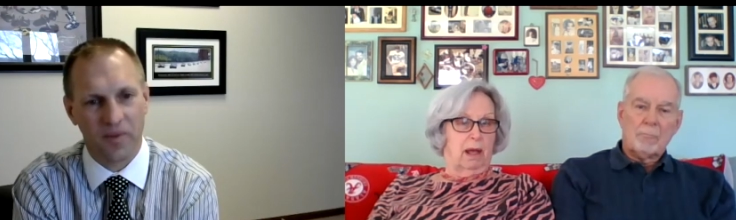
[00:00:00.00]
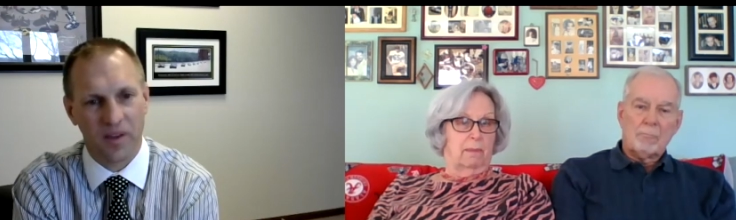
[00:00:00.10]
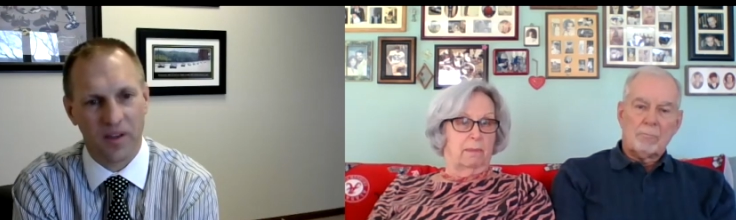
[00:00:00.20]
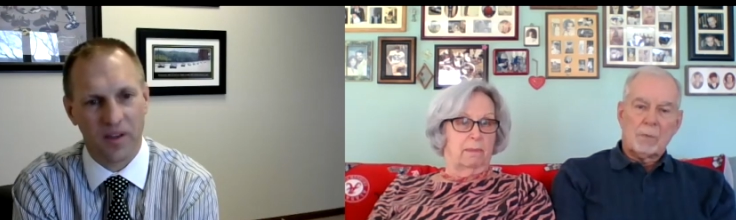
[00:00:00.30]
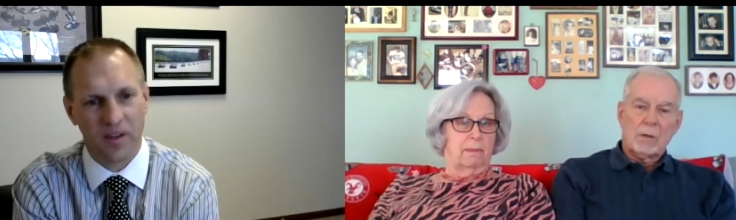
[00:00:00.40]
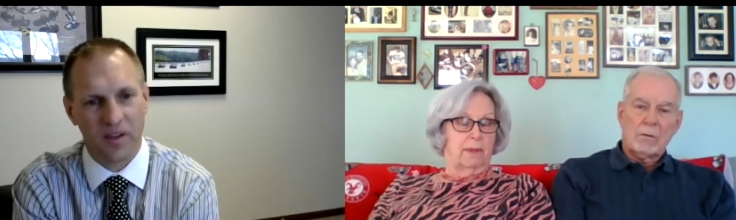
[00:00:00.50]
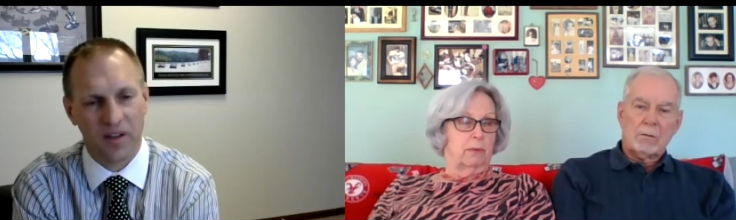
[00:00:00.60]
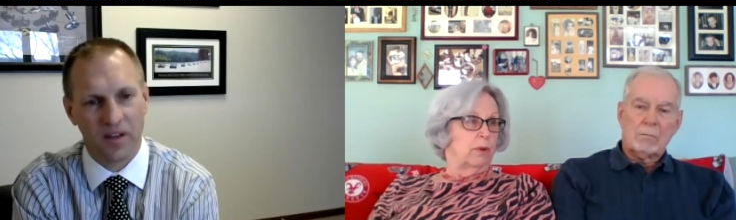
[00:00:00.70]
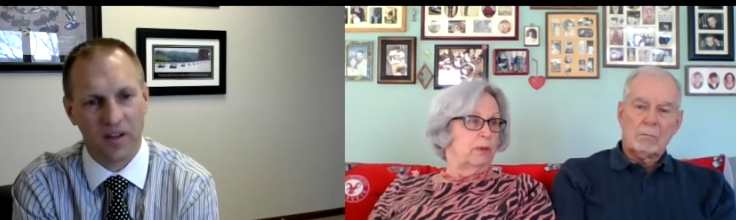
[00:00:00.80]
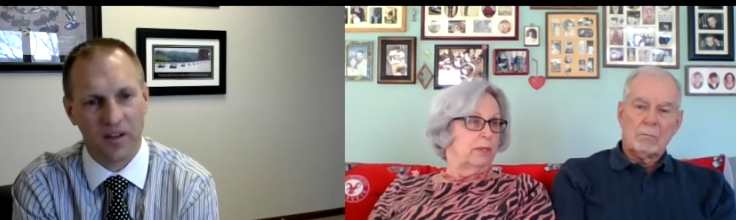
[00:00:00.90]
Speaker 1: Uh,
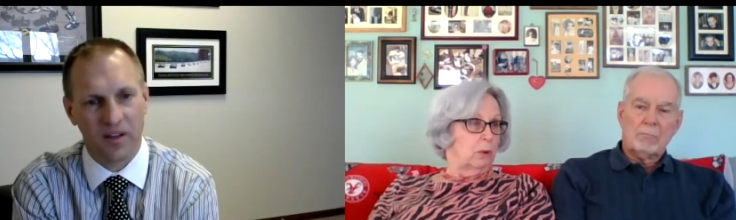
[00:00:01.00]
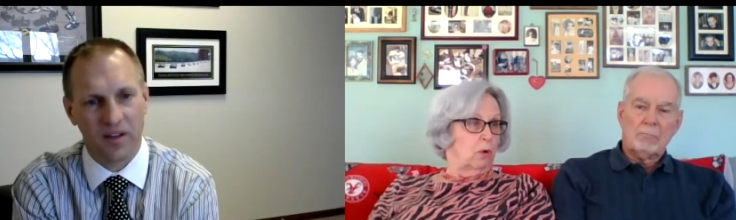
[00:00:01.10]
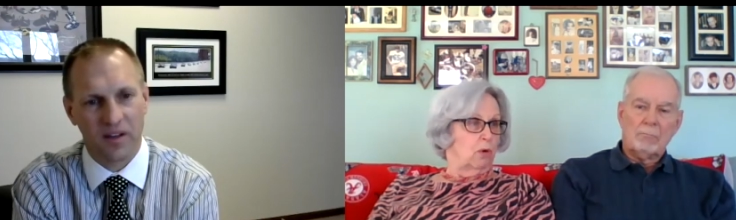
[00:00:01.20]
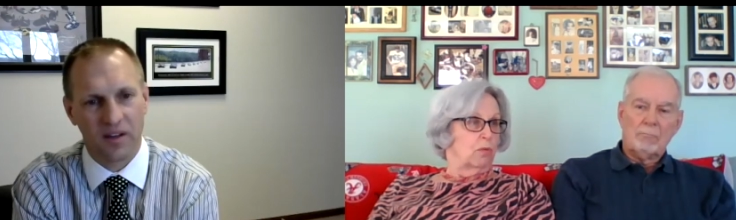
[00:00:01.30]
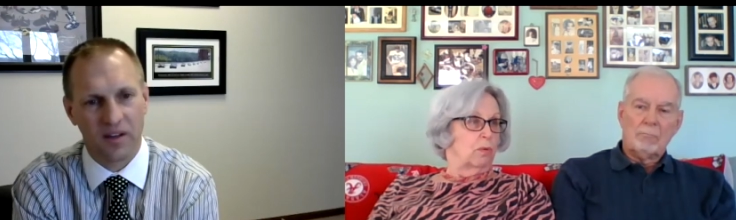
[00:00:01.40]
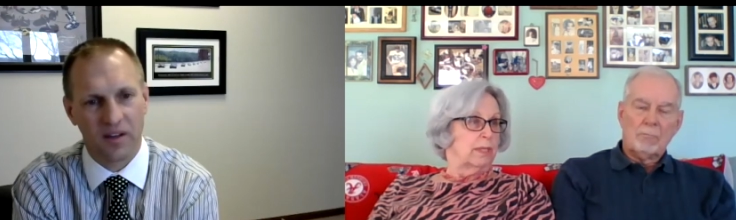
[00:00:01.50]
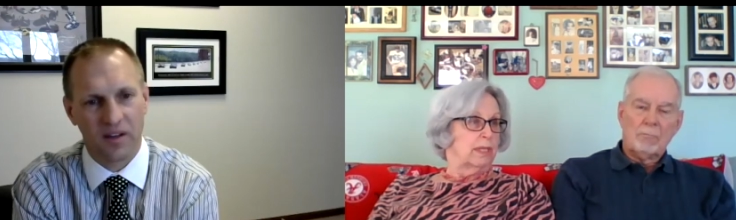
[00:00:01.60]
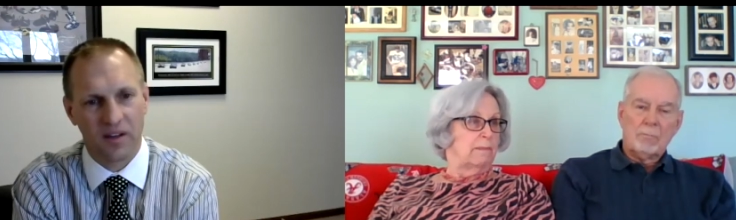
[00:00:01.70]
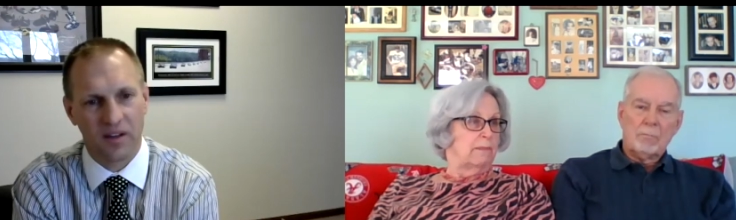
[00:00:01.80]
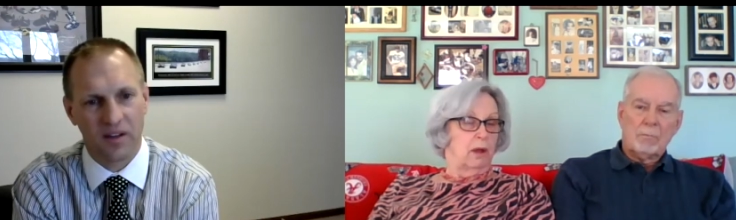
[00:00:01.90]
we've
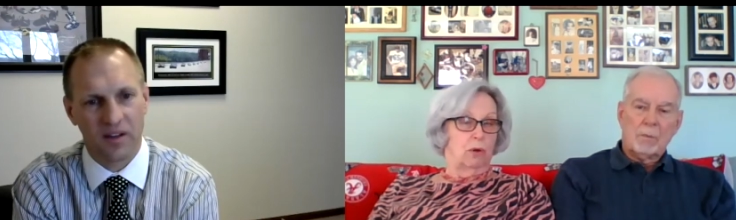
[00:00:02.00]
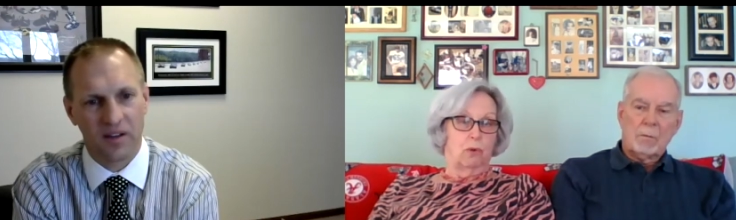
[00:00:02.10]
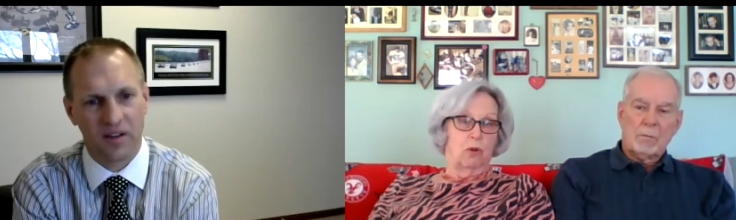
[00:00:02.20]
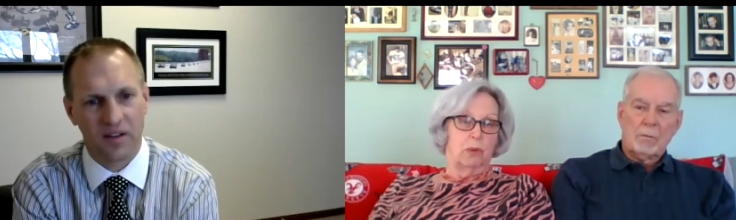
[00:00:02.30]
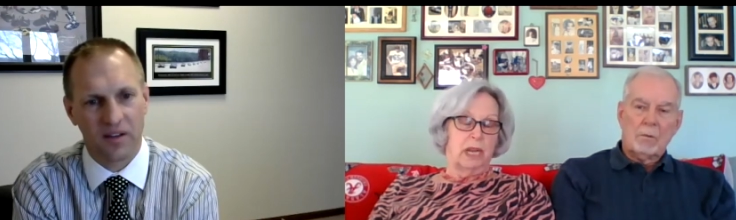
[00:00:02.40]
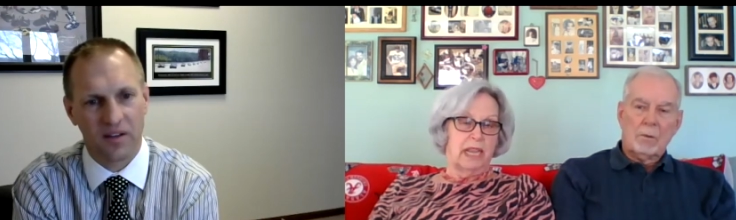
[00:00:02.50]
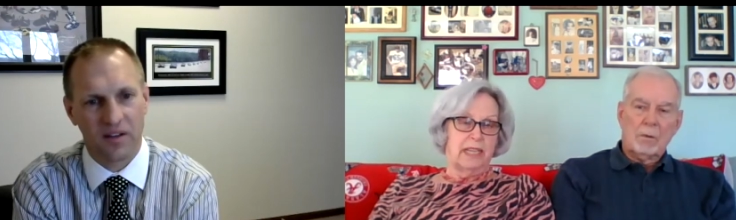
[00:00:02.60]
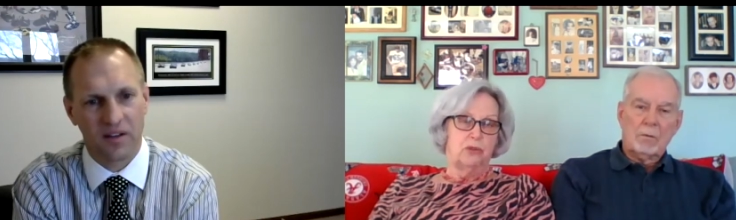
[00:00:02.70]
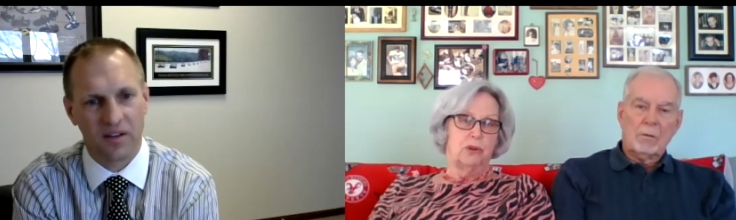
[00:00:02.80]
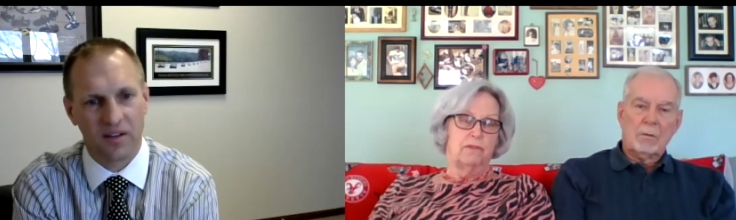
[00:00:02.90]
ordered something on Roman
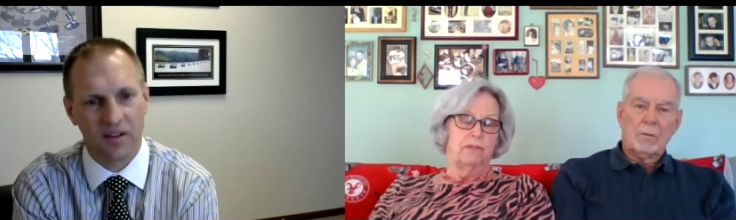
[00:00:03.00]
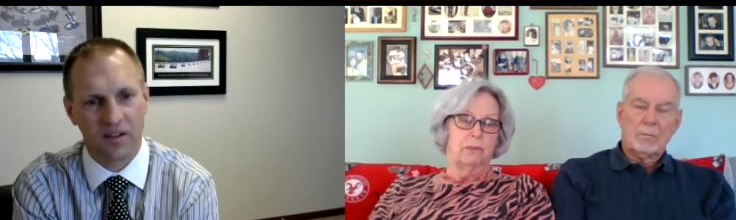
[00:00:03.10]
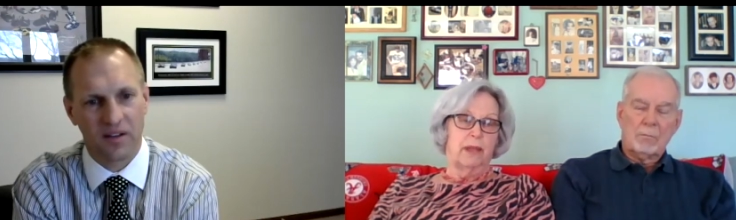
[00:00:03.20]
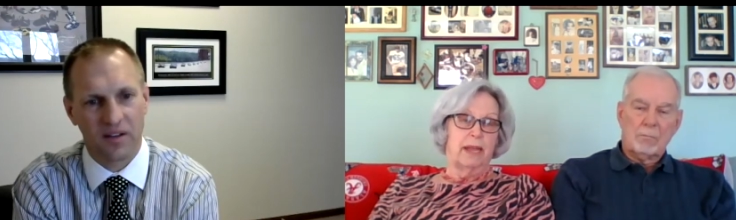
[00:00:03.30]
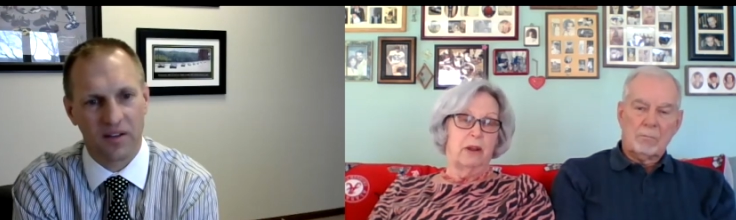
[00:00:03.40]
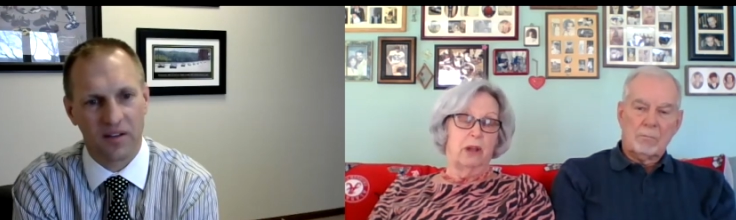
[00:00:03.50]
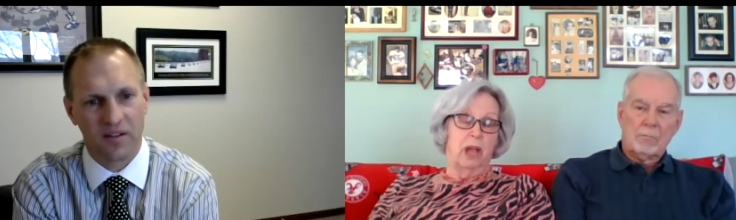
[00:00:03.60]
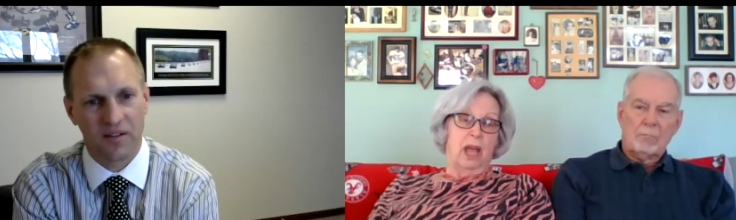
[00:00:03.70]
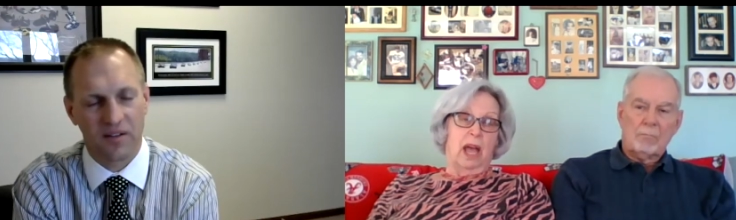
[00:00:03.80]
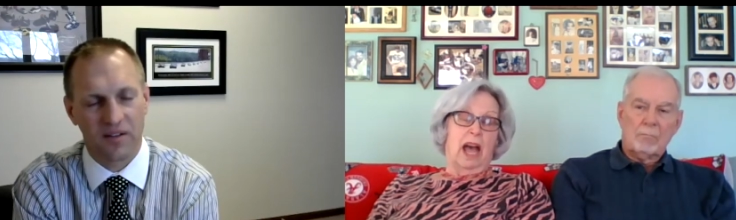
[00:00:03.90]
history from
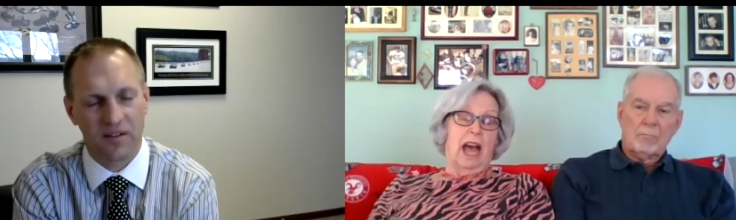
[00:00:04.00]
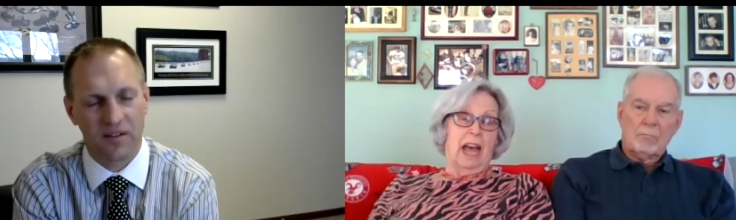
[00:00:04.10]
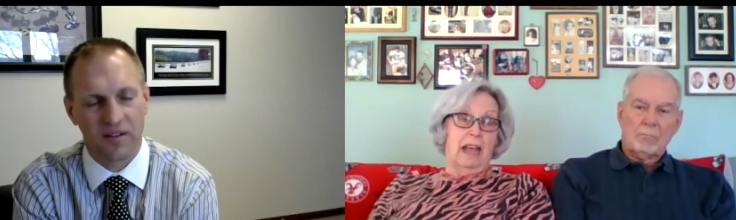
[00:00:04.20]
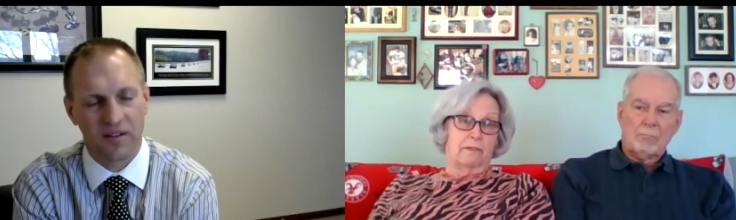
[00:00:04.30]
there. I